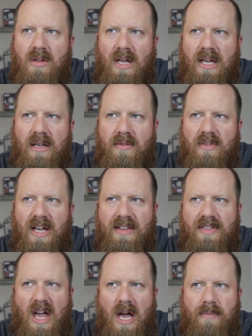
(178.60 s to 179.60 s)
like
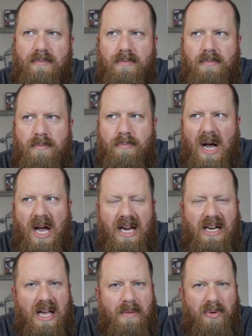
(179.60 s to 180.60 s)
like that
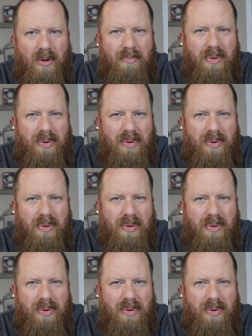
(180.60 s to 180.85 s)
pineapple